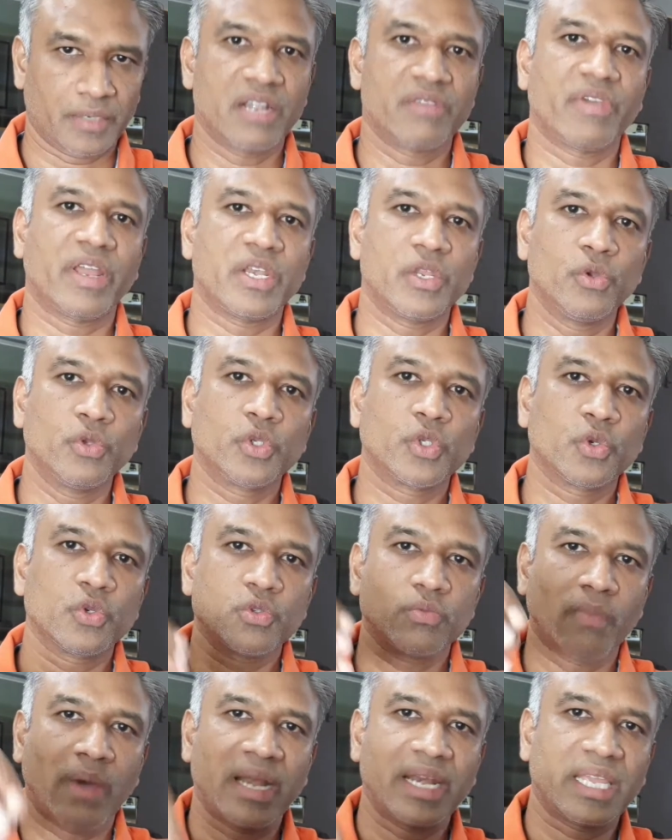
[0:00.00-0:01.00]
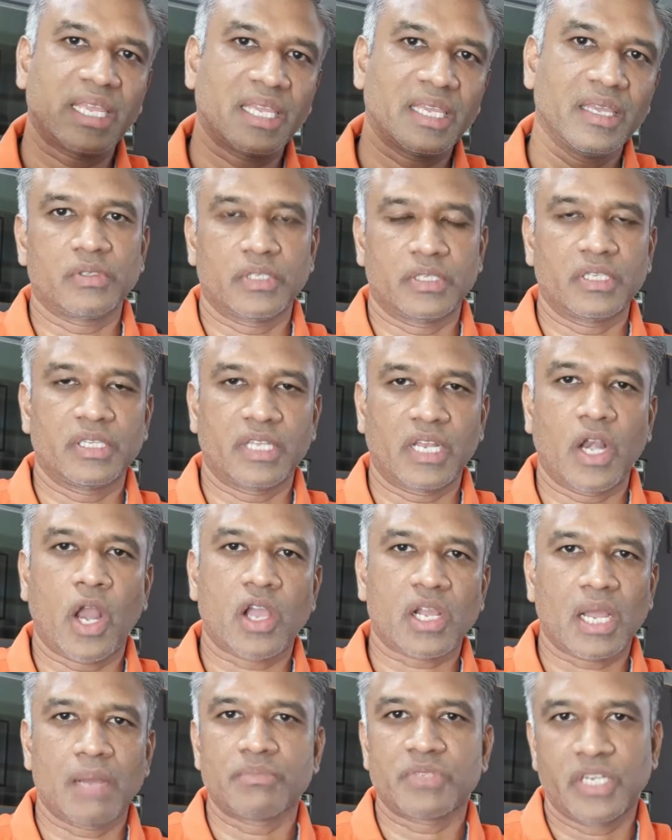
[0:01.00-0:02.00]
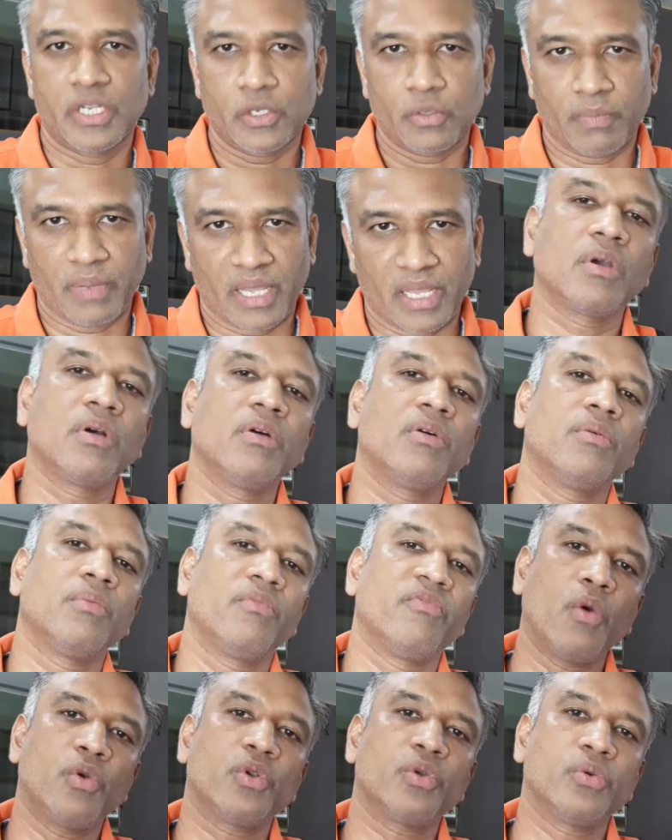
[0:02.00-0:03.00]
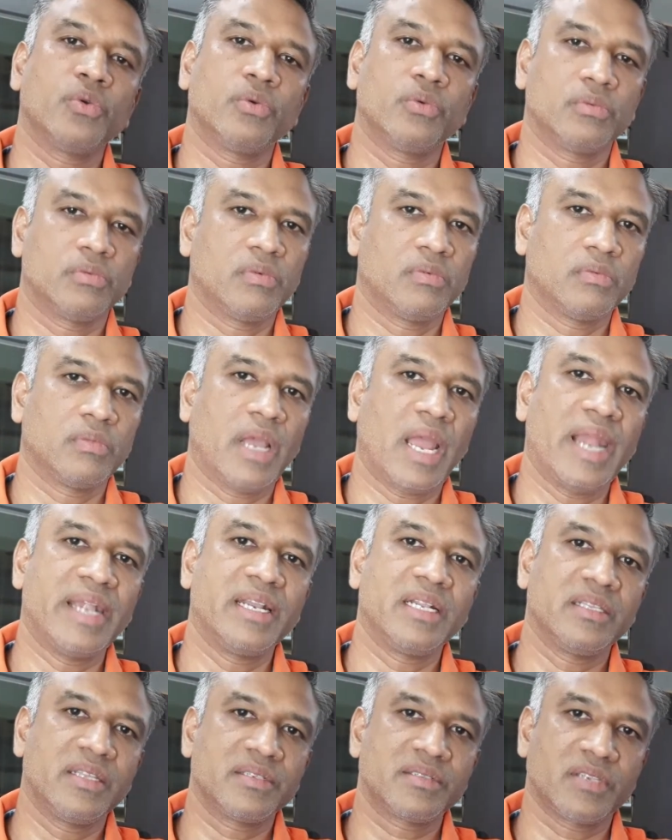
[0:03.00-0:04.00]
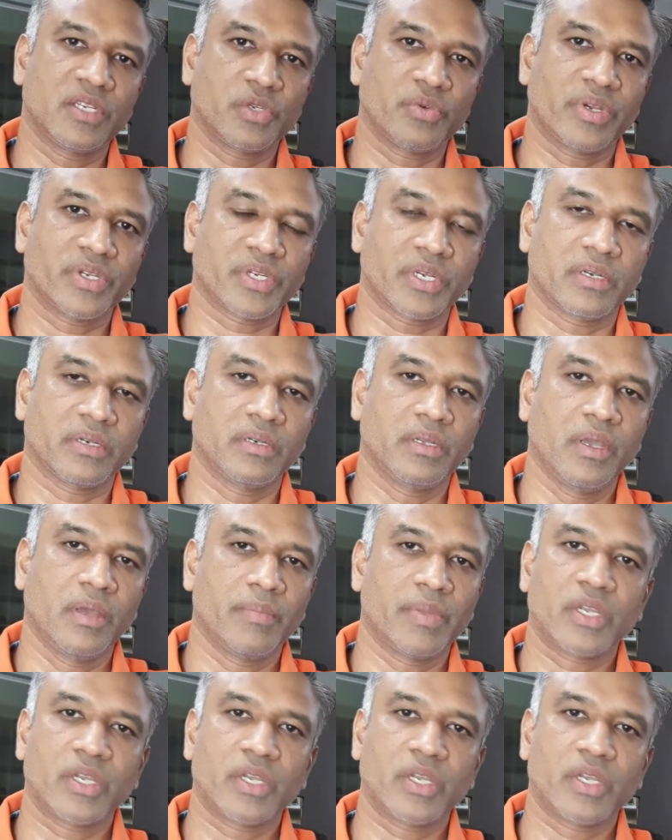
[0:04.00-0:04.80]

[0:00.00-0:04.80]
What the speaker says: And when you choose money, the law comes into play. So how to handle this situation?